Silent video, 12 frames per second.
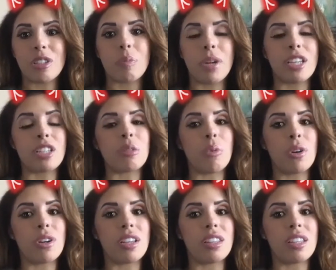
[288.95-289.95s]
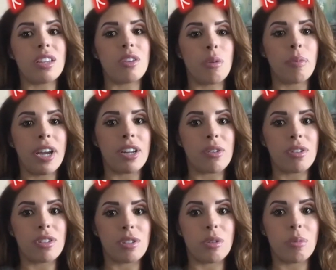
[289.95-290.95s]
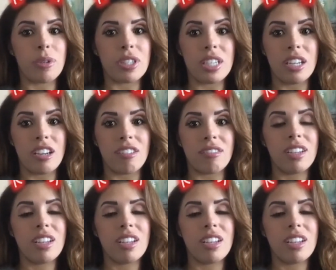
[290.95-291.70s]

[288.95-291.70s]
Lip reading: but I supported the corporate headquarters, Cupertino.